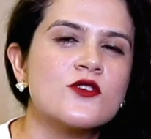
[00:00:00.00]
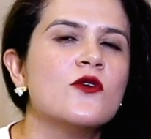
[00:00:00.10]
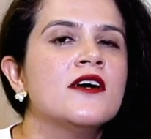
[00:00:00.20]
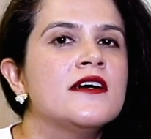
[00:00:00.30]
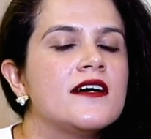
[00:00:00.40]

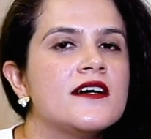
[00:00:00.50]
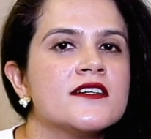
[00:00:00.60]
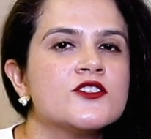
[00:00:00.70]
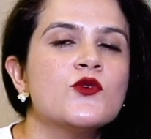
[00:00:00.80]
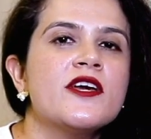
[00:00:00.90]
So,
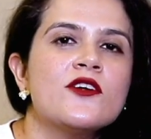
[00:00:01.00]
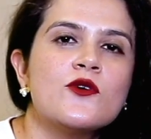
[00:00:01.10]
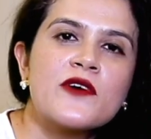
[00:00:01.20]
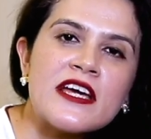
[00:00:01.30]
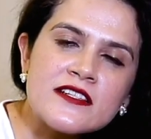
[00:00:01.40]
to
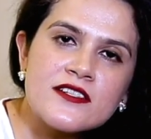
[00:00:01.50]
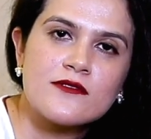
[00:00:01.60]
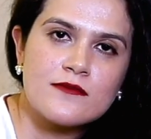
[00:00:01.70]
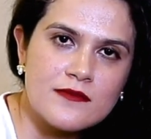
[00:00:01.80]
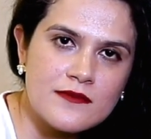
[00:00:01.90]
innovate
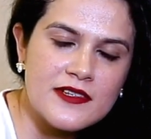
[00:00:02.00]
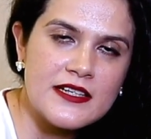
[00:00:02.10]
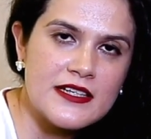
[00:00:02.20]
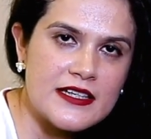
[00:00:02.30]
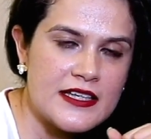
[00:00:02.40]

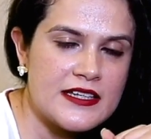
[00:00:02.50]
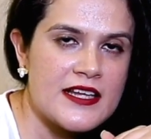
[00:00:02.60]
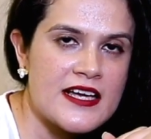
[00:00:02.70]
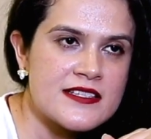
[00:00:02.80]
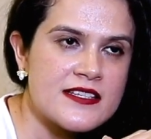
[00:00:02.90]
in
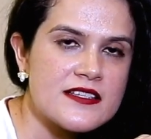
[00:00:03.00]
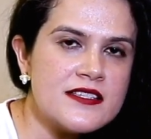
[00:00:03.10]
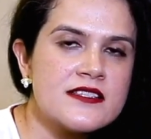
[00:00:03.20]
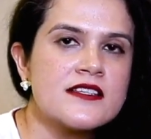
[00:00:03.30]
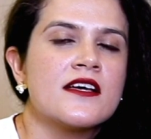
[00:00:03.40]
that
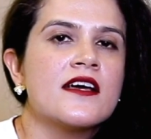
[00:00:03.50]
sense.